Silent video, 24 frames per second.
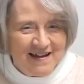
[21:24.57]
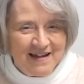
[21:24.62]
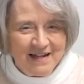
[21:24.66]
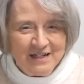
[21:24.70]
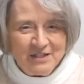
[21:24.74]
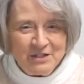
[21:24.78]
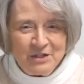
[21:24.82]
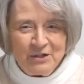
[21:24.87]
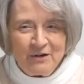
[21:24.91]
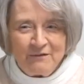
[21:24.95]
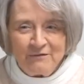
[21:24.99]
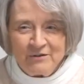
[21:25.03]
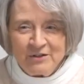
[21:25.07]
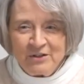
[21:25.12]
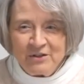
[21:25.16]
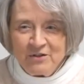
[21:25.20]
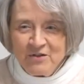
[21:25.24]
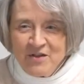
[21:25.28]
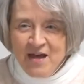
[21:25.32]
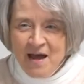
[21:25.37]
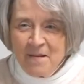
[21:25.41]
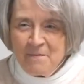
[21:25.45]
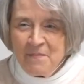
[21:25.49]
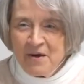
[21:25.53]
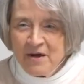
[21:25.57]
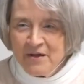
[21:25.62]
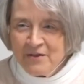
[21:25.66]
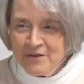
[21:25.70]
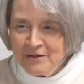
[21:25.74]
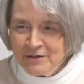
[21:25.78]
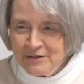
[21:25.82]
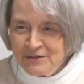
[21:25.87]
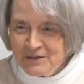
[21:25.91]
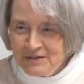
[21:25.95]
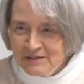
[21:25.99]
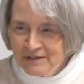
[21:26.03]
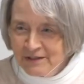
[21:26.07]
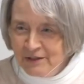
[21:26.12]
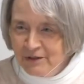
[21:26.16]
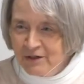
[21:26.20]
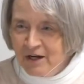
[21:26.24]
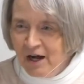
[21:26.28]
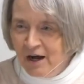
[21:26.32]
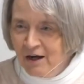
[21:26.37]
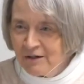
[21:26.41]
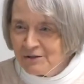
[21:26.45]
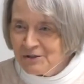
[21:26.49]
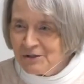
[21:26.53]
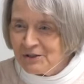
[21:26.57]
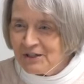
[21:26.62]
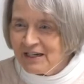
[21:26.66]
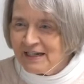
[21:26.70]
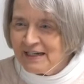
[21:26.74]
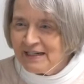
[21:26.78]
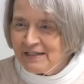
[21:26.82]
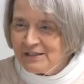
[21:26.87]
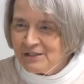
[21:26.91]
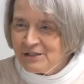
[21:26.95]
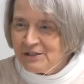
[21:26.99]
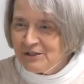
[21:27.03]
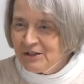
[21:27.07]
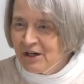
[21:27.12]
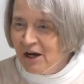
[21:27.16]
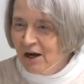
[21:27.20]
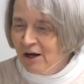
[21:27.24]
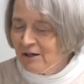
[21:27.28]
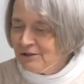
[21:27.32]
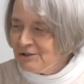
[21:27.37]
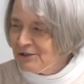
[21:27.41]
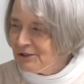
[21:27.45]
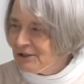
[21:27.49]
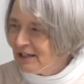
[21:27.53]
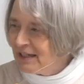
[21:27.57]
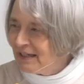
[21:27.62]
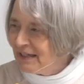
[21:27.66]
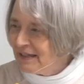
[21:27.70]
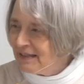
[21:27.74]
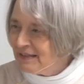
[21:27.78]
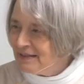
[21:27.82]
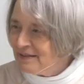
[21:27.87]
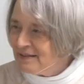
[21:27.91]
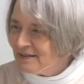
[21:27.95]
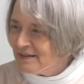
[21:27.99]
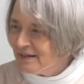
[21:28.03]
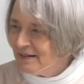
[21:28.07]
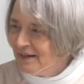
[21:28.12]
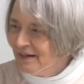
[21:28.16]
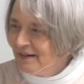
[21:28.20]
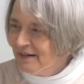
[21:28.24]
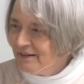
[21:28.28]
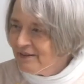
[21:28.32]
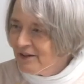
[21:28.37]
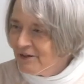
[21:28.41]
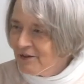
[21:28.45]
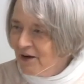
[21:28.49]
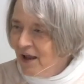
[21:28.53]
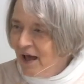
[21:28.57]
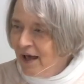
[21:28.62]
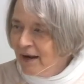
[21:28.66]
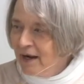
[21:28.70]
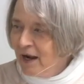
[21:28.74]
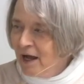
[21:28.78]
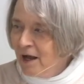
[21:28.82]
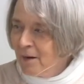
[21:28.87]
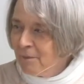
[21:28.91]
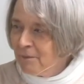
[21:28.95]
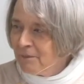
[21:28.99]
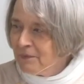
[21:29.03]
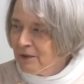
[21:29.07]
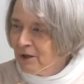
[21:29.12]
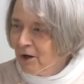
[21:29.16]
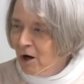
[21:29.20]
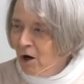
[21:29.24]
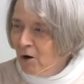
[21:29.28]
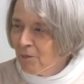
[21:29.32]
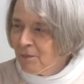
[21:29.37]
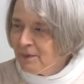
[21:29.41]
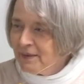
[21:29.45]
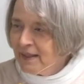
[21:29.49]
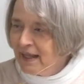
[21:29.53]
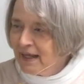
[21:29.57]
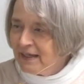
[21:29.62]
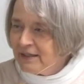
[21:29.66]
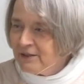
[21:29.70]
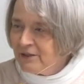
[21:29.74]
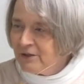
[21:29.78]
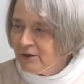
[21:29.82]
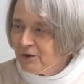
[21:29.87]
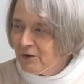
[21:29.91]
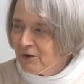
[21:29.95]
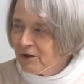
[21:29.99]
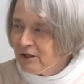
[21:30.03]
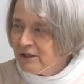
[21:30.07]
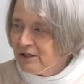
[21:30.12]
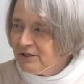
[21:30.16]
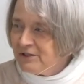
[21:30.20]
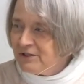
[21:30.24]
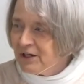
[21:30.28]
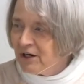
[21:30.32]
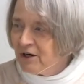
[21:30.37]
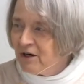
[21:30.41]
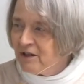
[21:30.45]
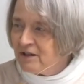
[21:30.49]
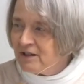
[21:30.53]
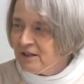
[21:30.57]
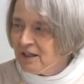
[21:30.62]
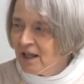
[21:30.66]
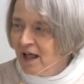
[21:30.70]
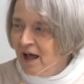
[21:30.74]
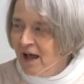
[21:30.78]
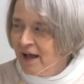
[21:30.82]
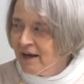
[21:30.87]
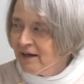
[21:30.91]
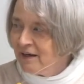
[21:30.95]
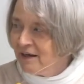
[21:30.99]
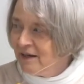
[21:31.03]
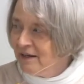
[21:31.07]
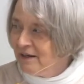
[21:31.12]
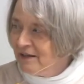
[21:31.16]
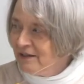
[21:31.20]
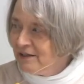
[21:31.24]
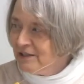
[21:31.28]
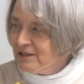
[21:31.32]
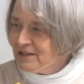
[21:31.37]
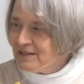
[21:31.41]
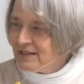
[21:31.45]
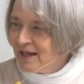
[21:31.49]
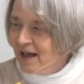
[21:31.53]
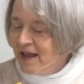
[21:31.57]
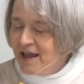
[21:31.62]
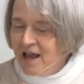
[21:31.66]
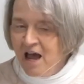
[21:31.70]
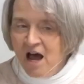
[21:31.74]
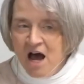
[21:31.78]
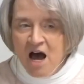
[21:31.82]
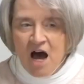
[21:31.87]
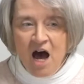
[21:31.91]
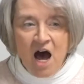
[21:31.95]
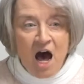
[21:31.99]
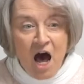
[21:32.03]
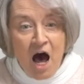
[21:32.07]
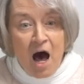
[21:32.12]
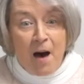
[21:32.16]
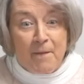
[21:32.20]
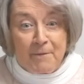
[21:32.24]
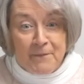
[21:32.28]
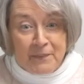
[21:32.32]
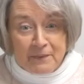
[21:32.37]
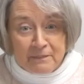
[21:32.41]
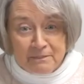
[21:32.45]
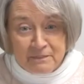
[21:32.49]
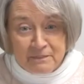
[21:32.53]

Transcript: Do you ever do that, mothers? You called your kids. They're not up. You open that door. You turn on the light. You say, up.